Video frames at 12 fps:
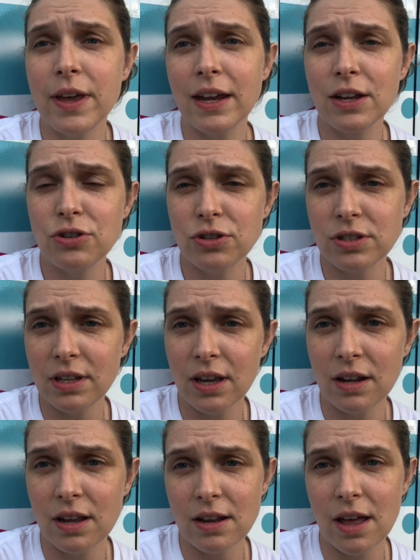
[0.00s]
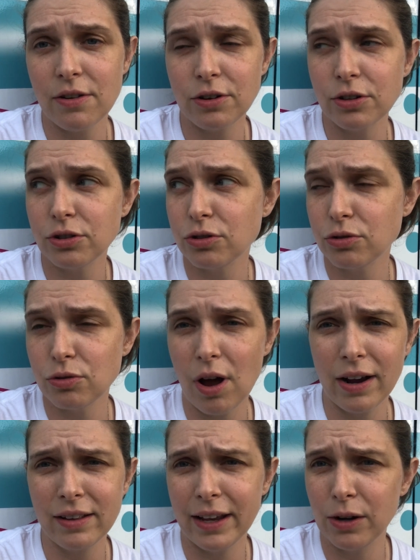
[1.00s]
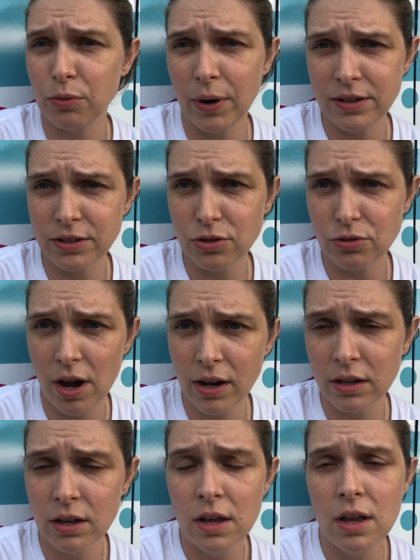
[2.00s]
they can just get another truck, like rent a truck,